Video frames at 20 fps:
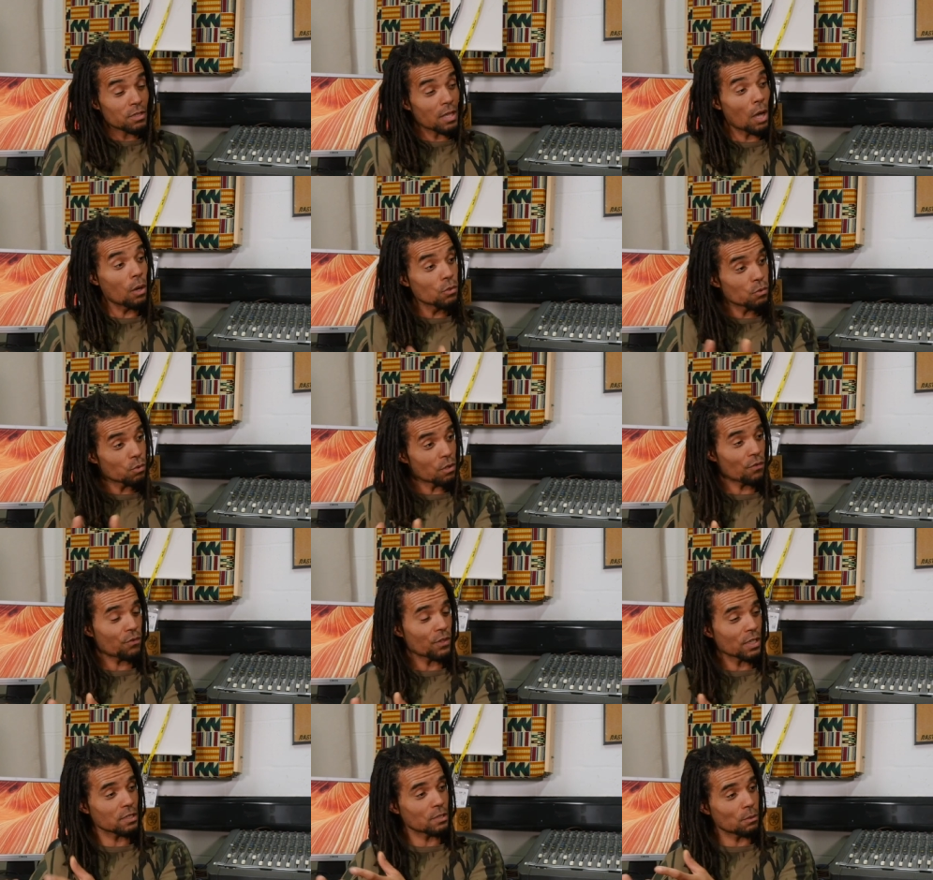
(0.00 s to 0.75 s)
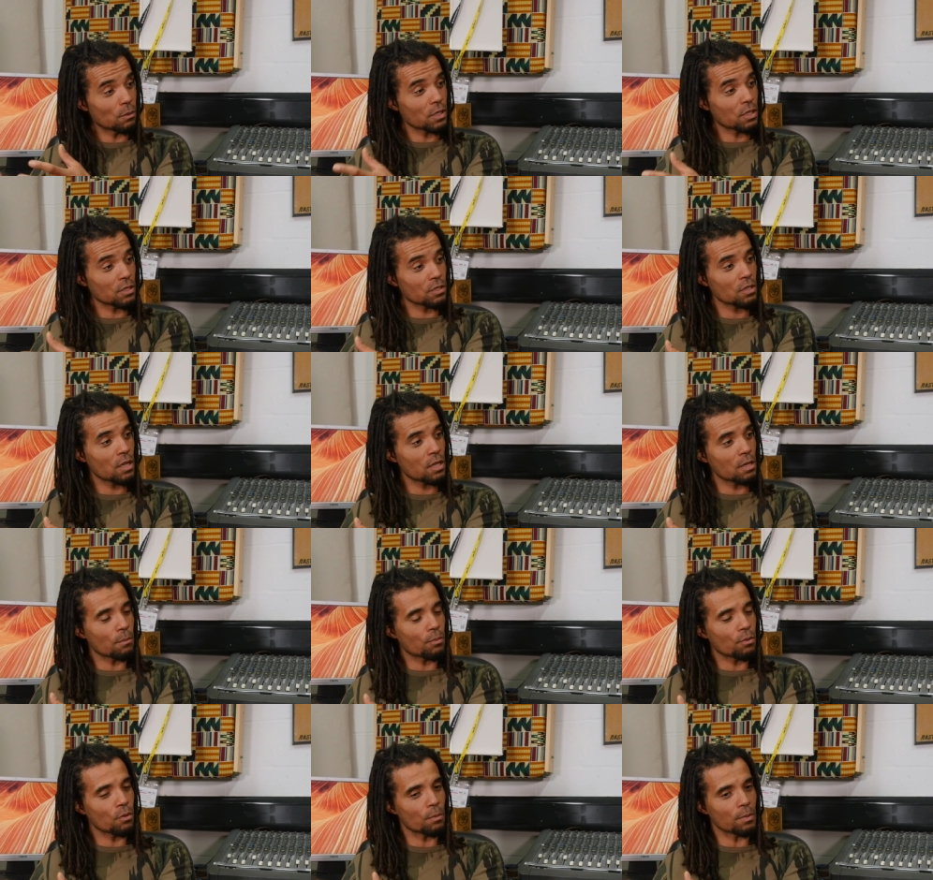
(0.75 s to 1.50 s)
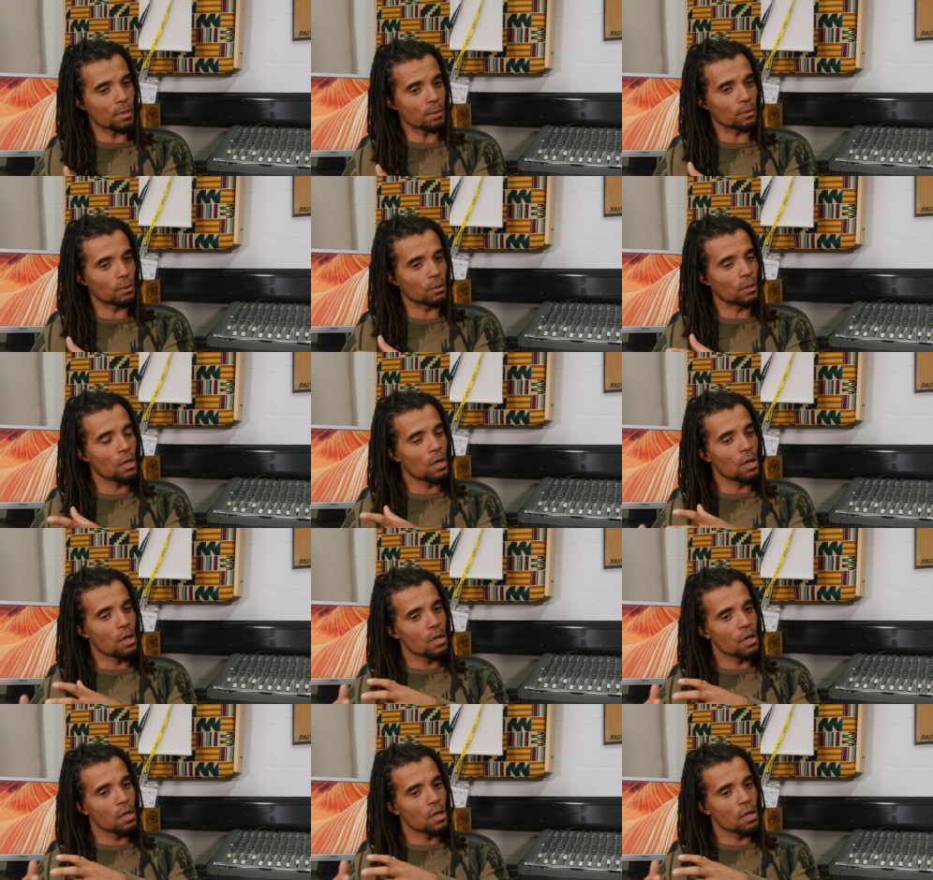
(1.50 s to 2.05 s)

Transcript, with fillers: Those were the things that were concerning poor people.